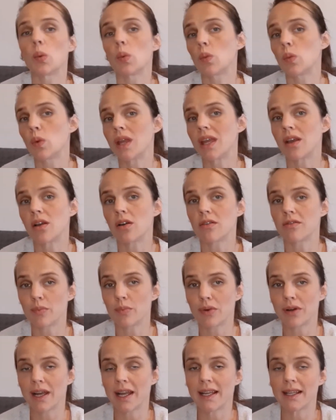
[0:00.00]
week of
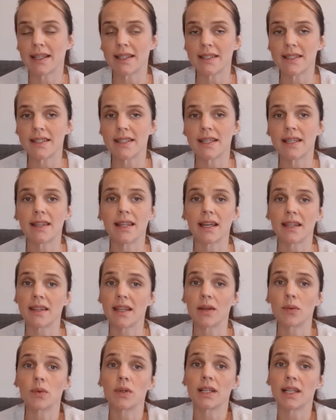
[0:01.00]
pregnancy that
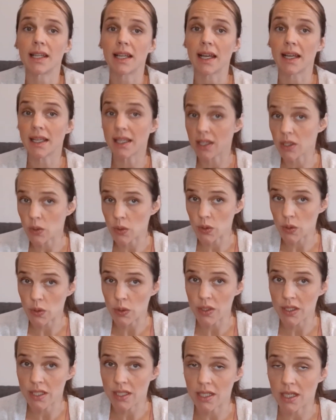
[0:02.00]
they would like you to
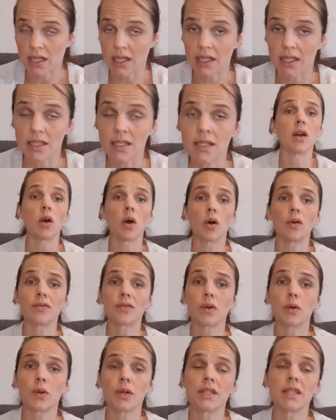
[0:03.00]
start. Of
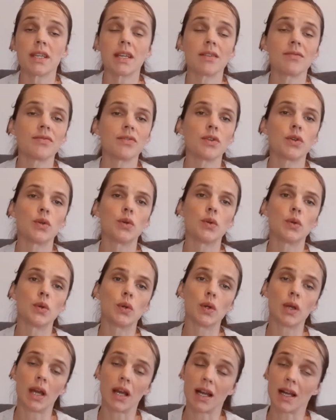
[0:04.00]
course, if
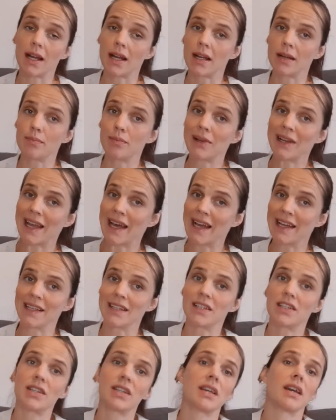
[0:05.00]
you are
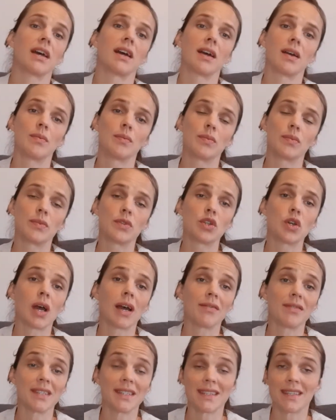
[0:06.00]
planned um, to
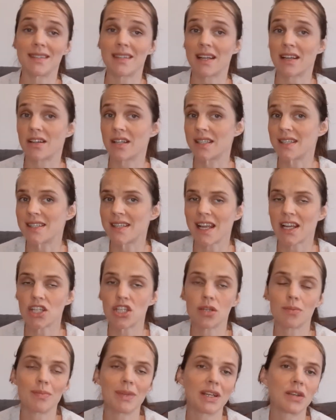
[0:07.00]
have a cesarean
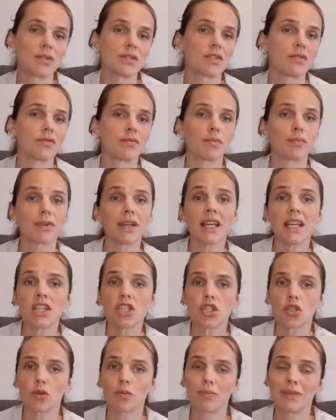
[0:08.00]
section because of
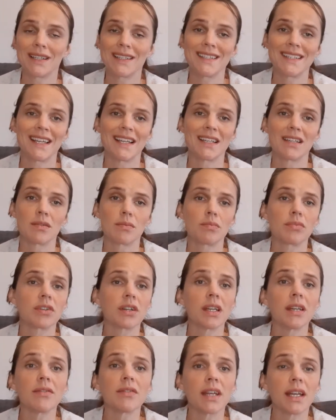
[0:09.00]
breech or placenta
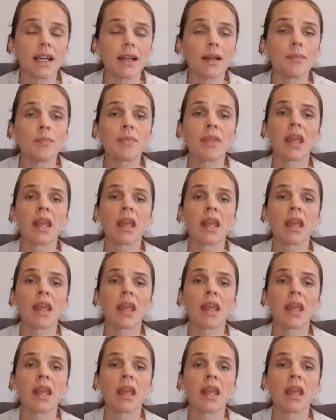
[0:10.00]
previa,